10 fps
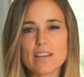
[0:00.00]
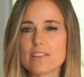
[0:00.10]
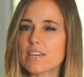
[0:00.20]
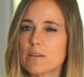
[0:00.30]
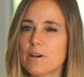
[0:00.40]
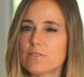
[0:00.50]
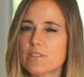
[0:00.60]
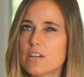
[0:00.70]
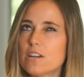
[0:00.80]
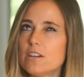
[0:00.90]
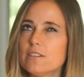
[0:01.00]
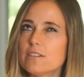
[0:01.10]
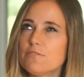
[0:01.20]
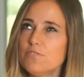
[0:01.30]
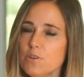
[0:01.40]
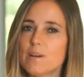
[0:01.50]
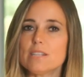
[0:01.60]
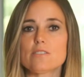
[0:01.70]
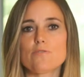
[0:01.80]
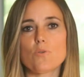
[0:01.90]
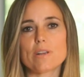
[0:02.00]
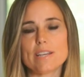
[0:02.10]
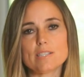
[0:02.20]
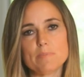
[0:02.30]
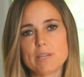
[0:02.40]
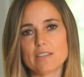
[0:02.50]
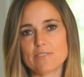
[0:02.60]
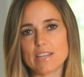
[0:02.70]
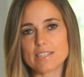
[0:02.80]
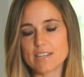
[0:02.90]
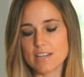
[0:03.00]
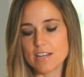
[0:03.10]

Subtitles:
I think I'm out there in a few months for a speaking event.